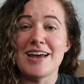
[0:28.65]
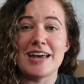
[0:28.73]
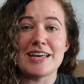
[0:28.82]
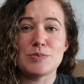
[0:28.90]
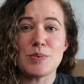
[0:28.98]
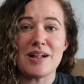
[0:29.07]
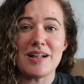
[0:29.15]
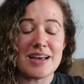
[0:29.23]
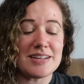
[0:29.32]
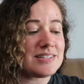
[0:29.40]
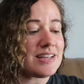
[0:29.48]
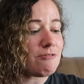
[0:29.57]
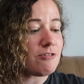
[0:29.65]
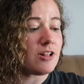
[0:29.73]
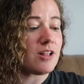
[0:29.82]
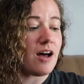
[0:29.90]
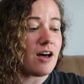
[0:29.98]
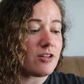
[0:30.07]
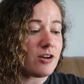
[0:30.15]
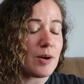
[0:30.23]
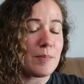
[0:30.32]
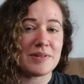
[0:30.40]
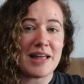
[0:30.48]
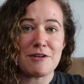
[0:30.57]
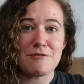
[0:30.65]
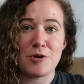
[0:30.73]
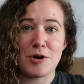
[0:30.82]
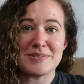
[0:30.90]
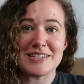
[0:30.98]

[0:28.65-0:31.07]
as well as several other platforms,